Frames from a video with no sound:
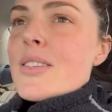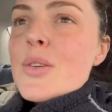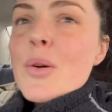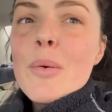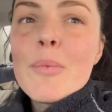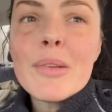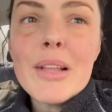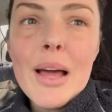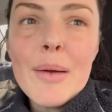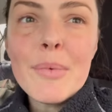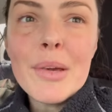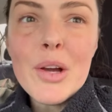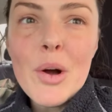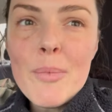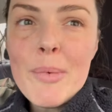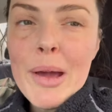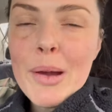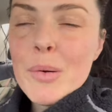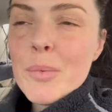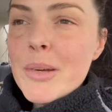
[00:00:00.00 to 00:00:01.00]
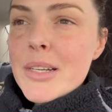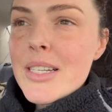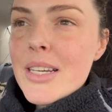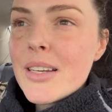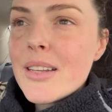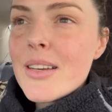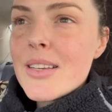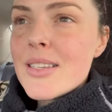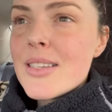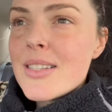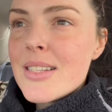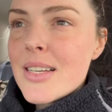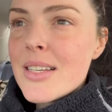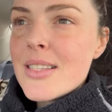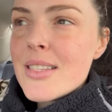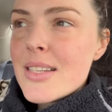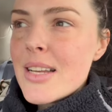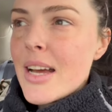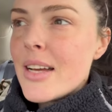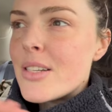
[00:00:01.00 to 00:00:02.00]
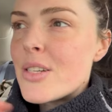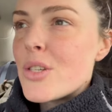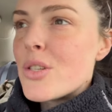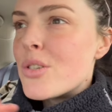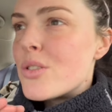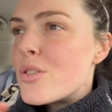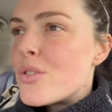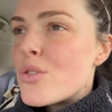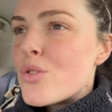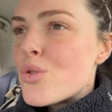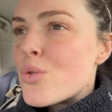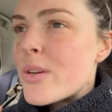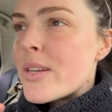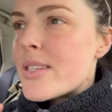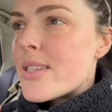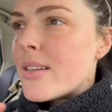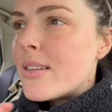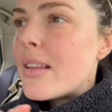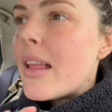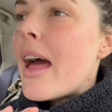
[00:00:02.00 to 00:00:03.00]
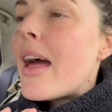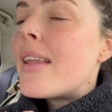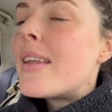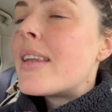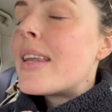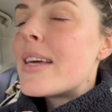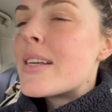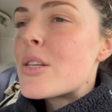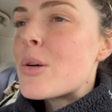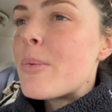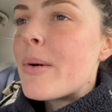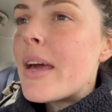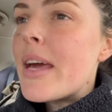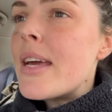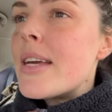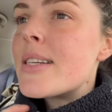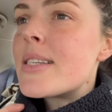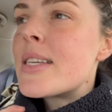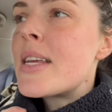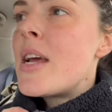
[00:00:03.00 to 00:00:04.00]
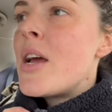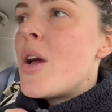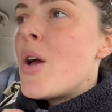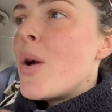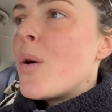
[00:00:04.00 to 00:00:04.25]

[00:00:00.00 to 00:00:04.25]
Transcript: so I'm glad we got back when we did, because it did start to drizzle a little bit.